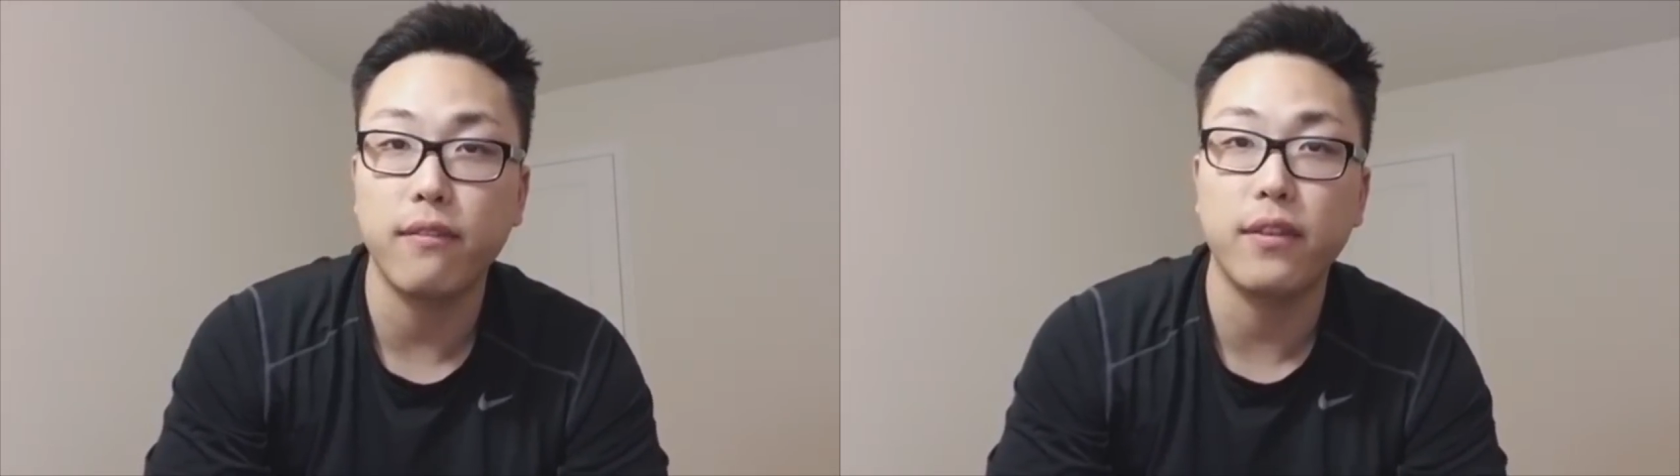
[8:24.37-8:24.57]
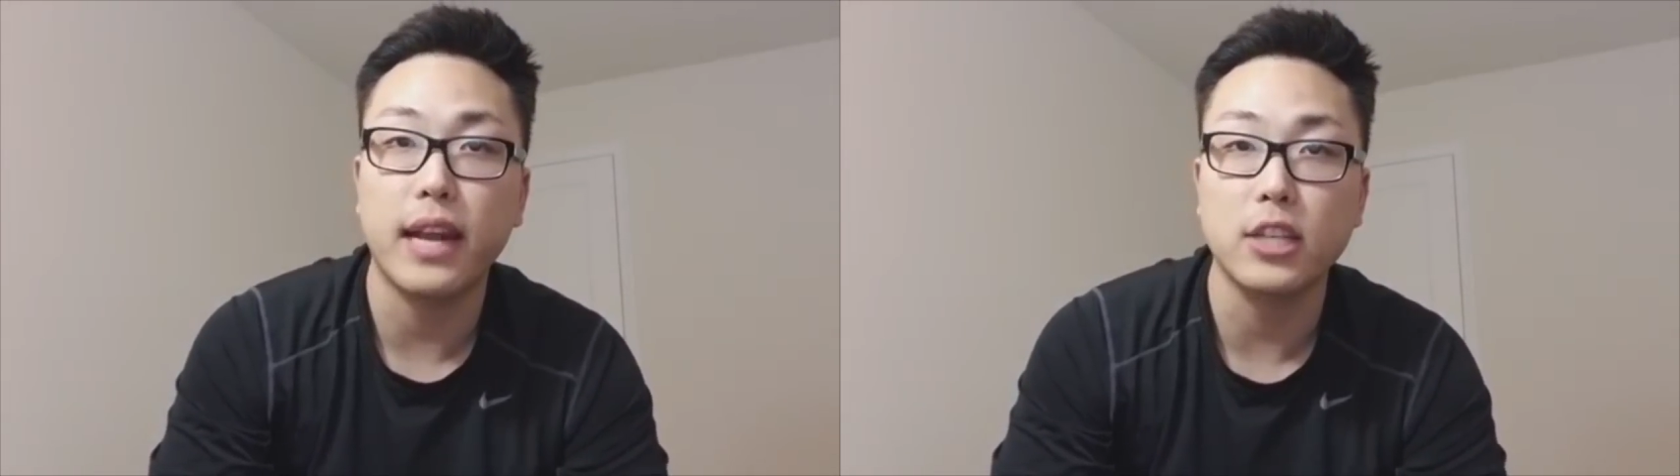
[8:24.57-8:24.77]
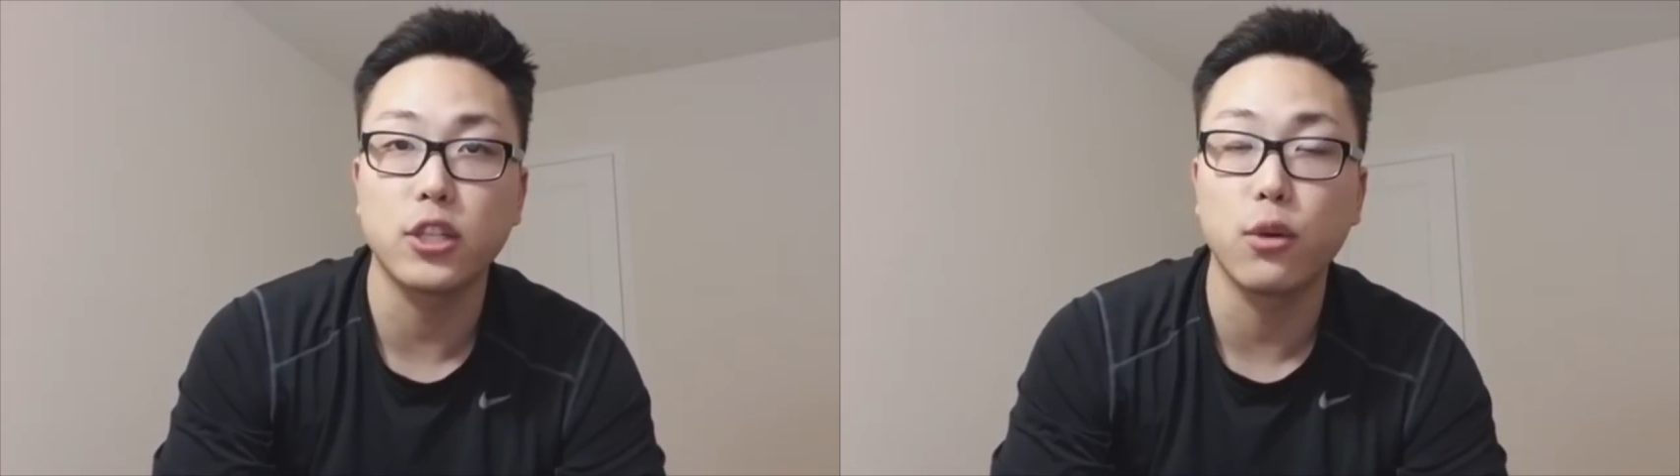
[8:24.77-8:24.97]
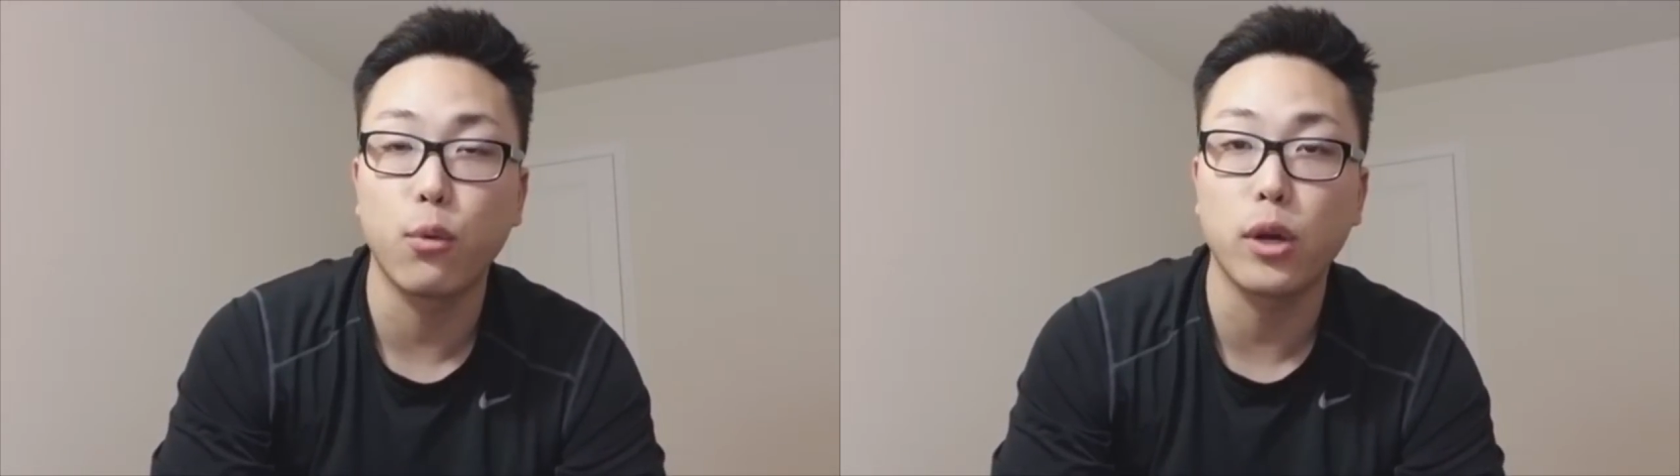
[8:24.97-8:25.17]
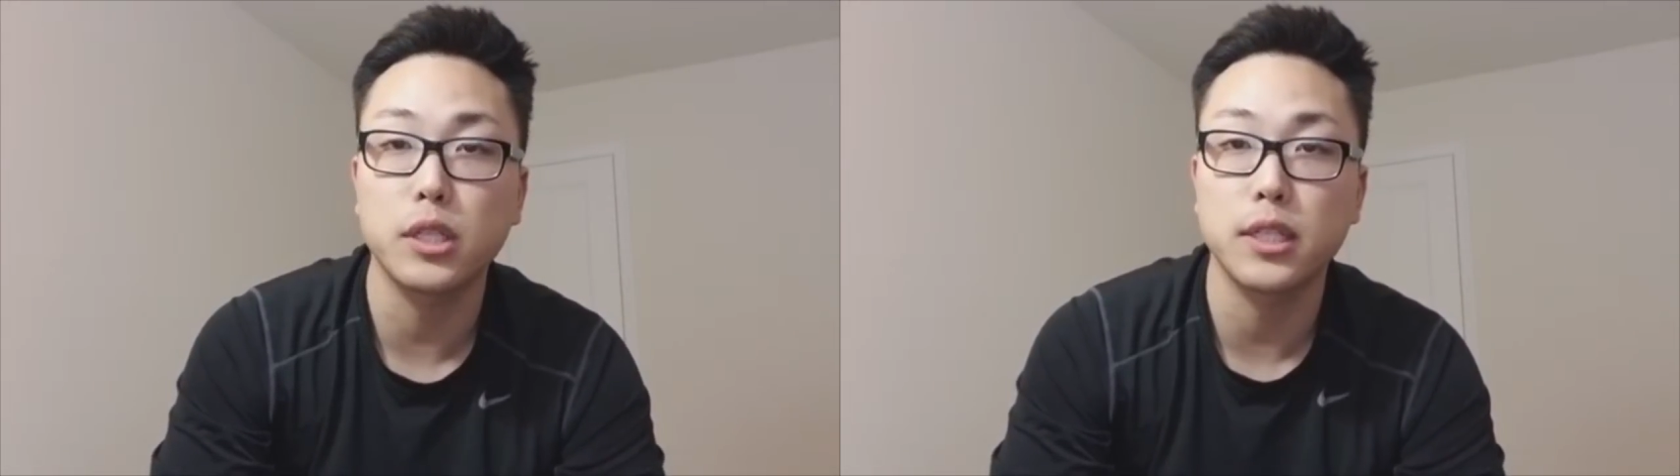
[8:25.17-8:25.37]
it actually
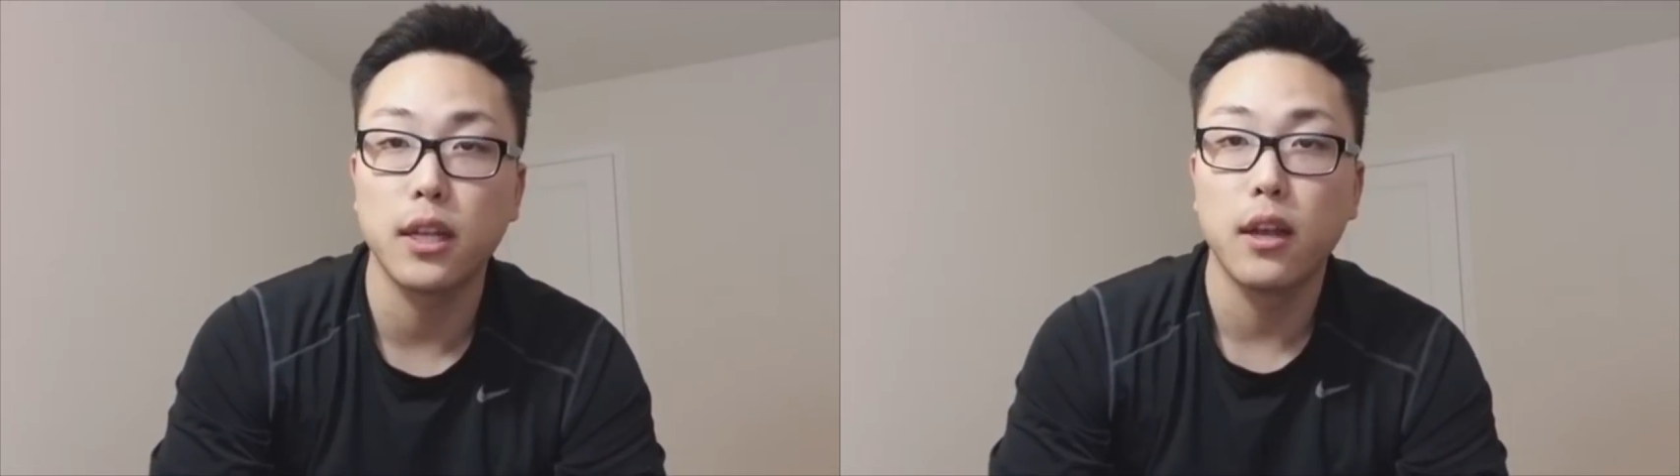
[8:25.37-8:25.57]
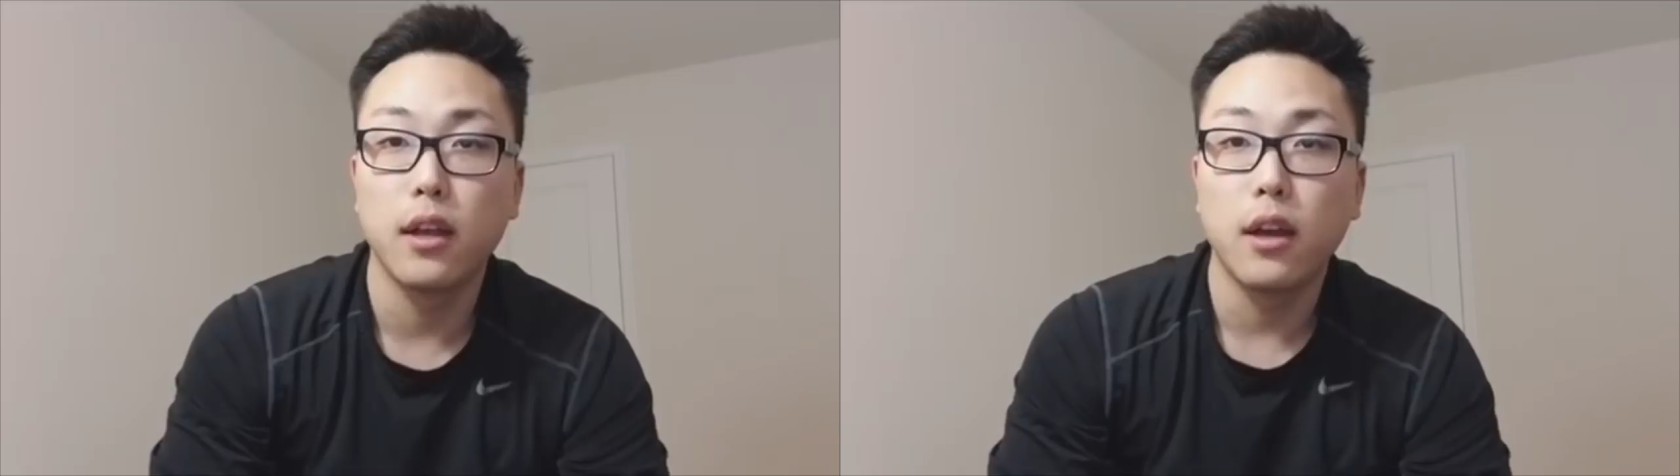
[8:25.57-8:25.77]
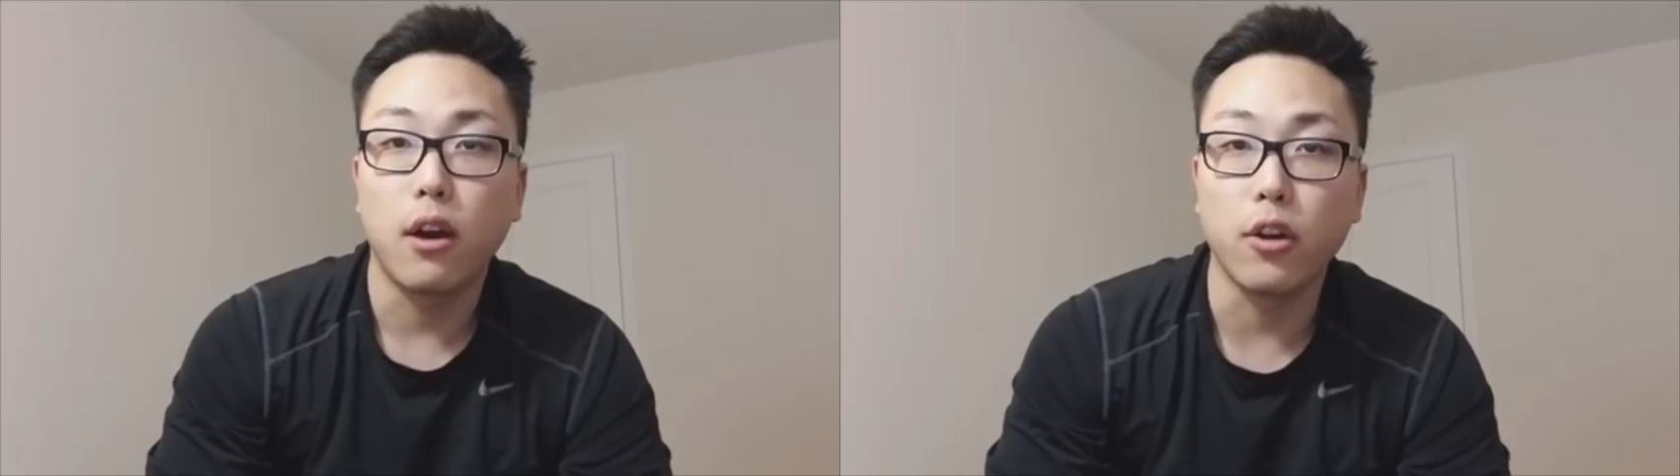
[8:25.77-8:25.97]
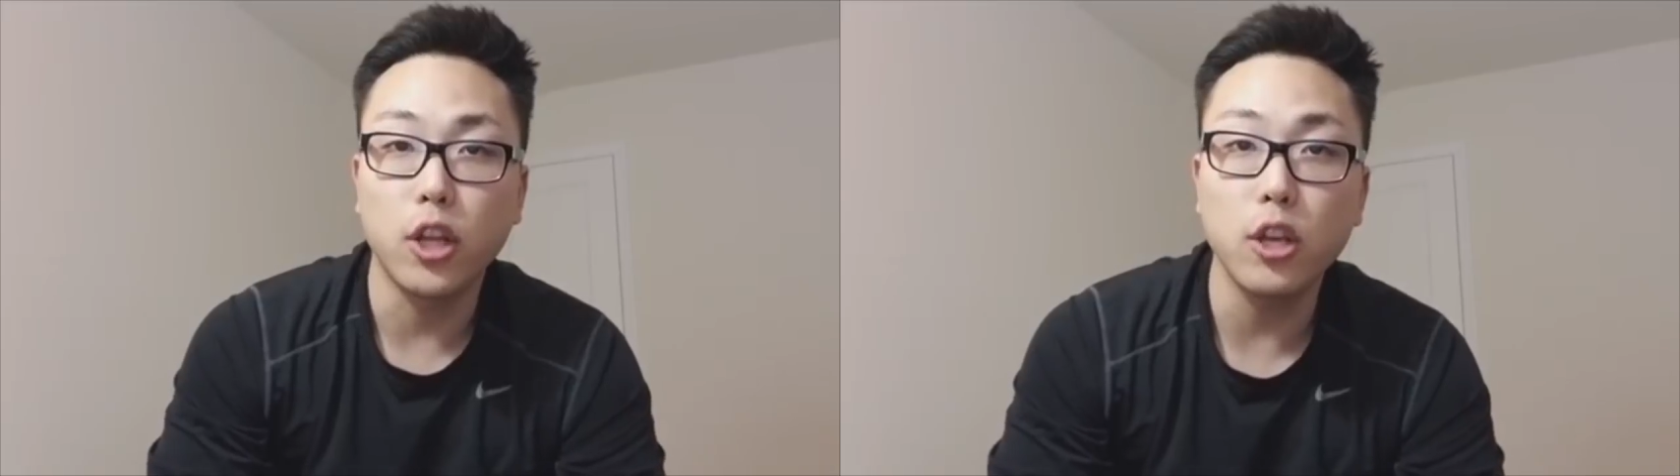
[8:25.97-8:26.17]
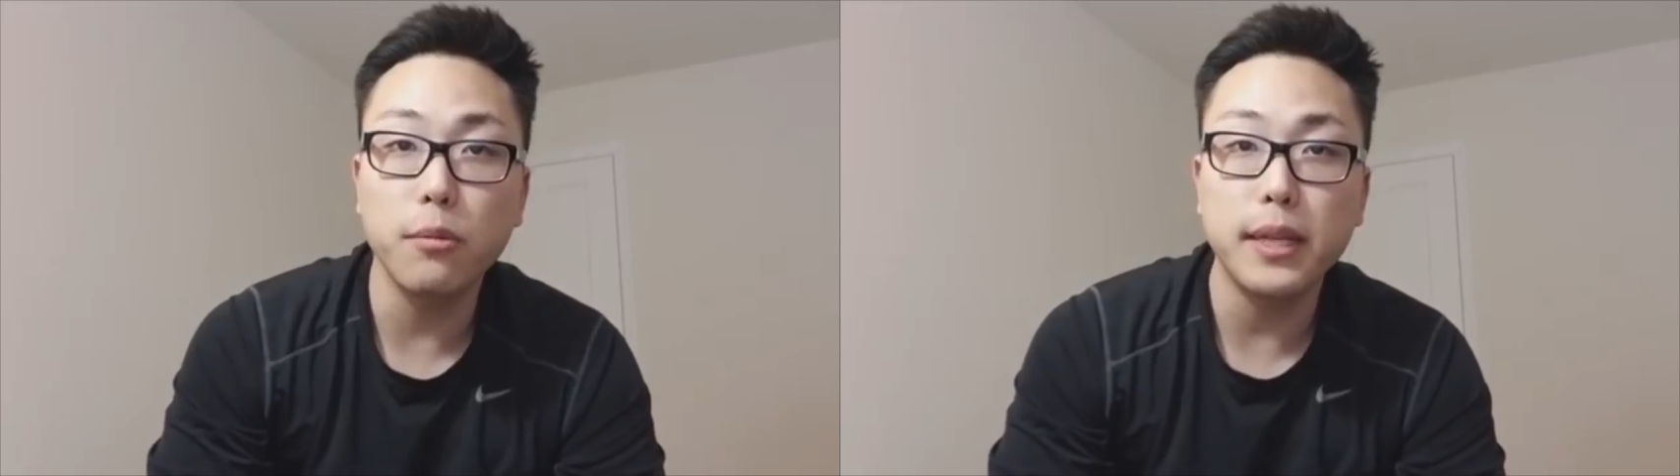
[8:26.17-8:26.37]
works on
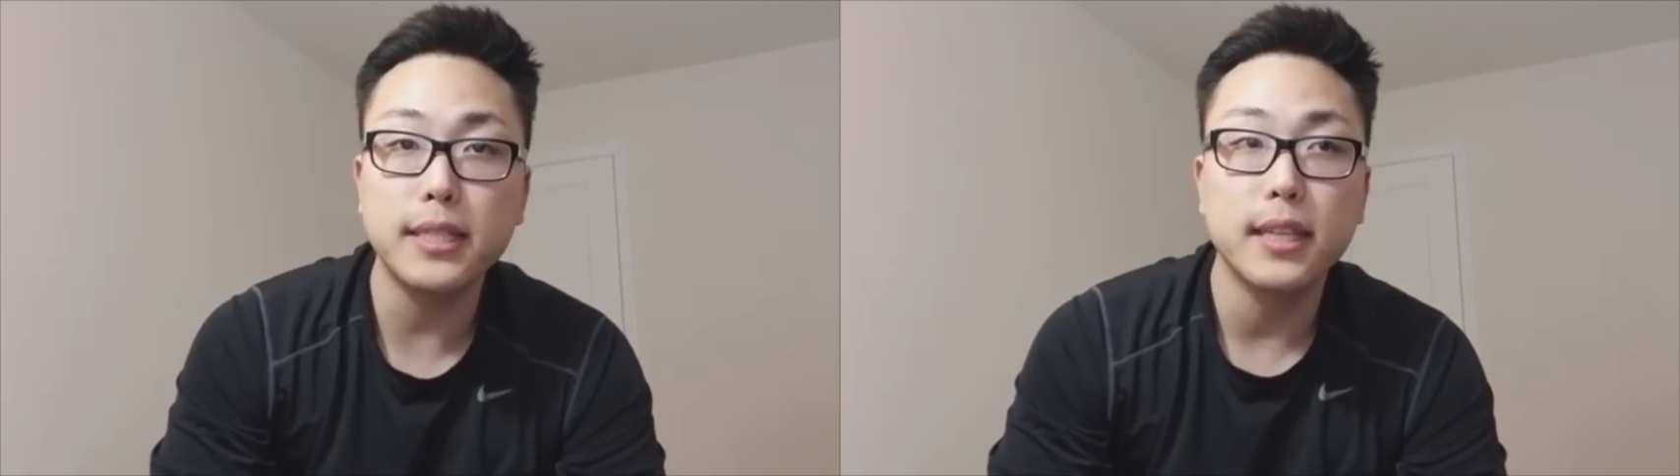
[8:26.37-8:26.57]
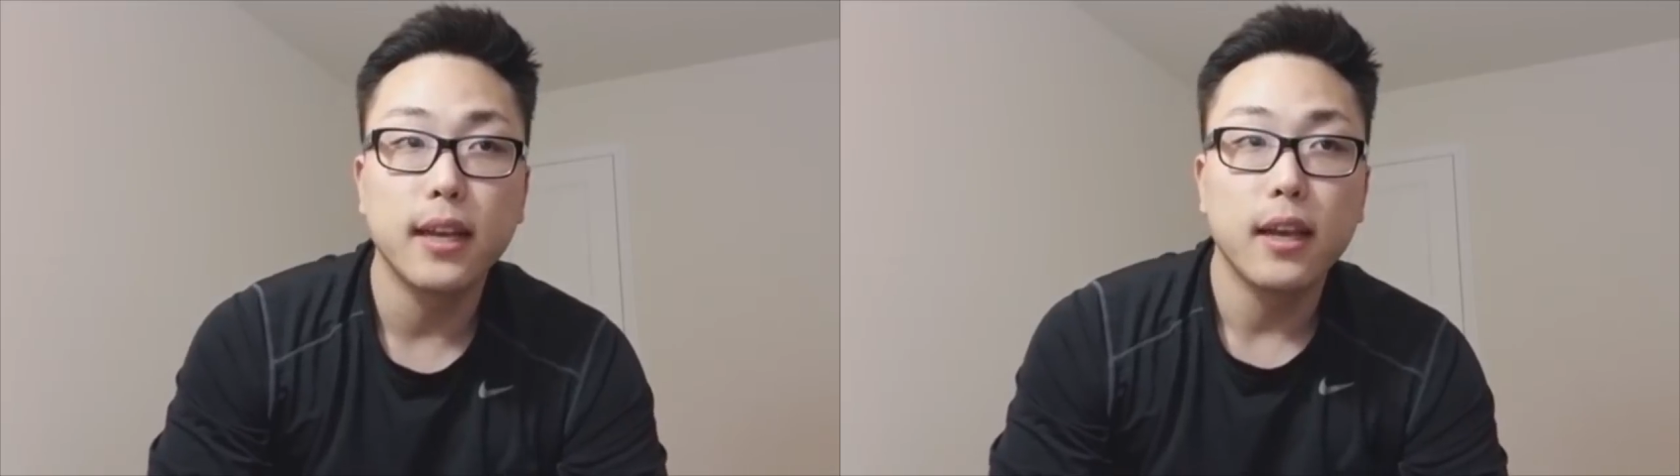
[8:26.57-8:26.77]
humans,